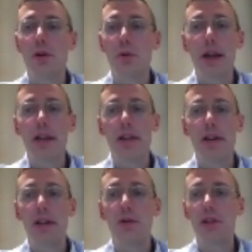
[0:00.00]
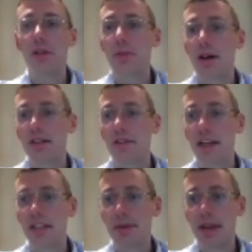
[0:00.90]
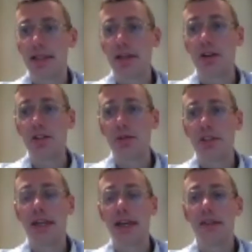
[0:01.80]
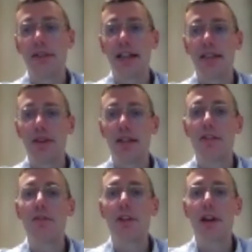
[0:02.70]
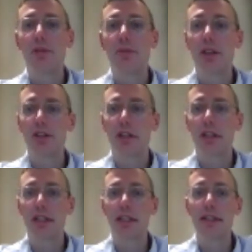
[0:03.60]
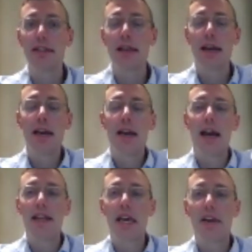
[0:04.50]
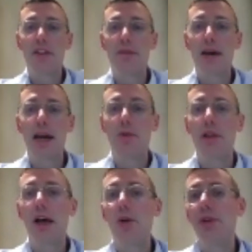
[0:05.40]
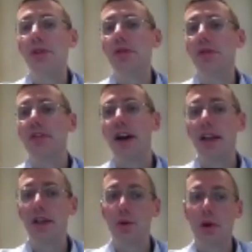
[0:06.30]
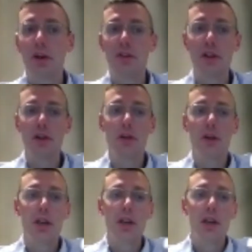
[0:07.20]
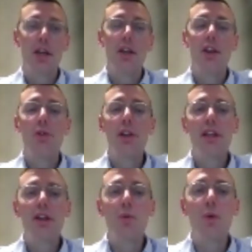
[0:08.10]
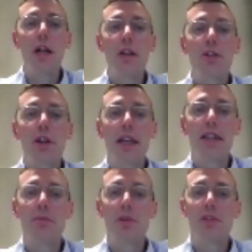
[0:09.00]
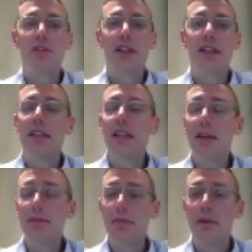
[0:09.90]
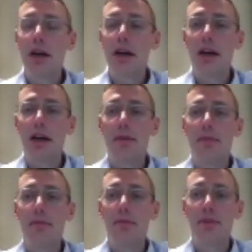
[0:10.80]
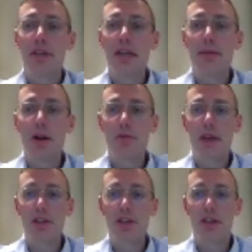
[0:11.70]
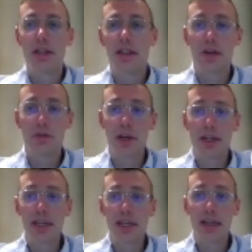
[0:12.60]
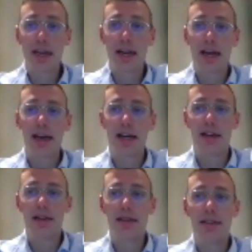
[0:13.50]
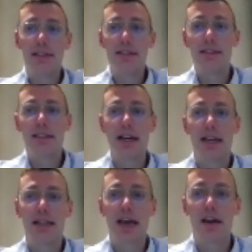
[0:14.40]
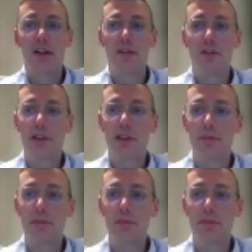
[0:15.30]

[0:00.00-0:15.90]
quite clearly what the positive aspects and also what the negative aspects of your outpatient clinic is, and that feedback will help you to refine your workflow. You really need a well-trained and motivated team to keep outpatient clinic running and to have